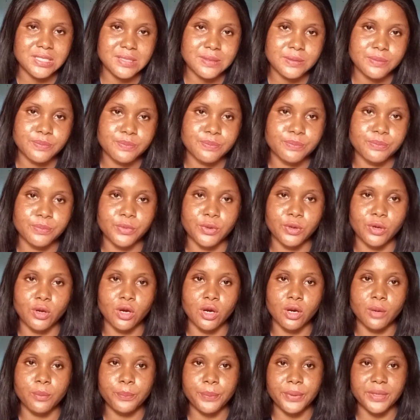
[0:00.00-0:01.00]
is
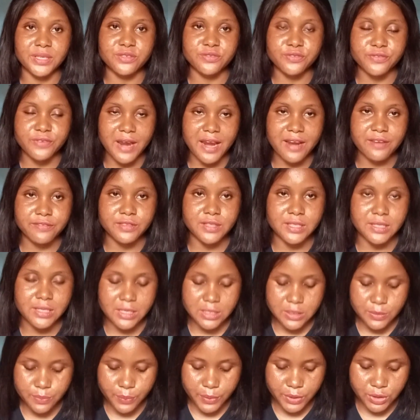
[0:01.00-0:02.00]
page 5, the
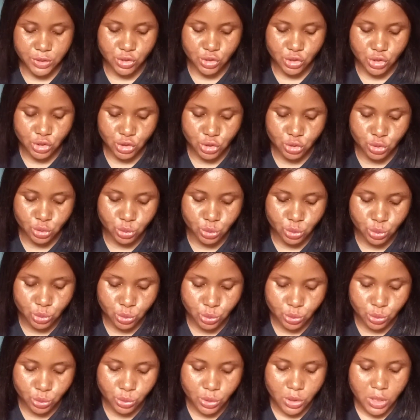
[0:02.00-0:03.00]
next page you need to
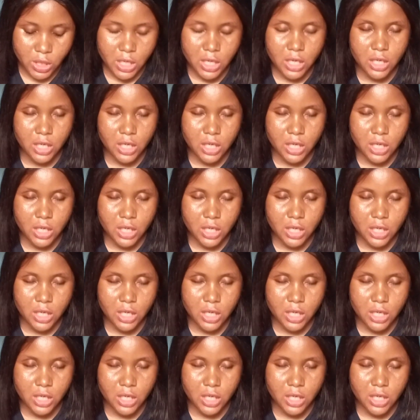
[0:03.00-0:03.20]
do